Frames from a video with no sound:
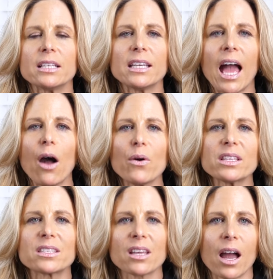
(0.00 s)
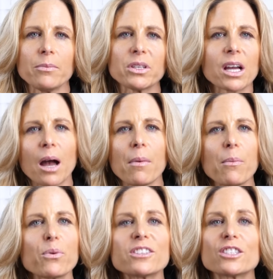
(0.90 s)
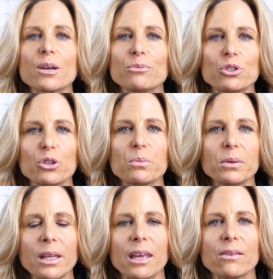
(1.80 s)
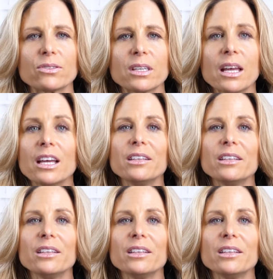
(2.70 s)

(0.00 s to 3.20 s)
now it's time to come up with some new beliefs.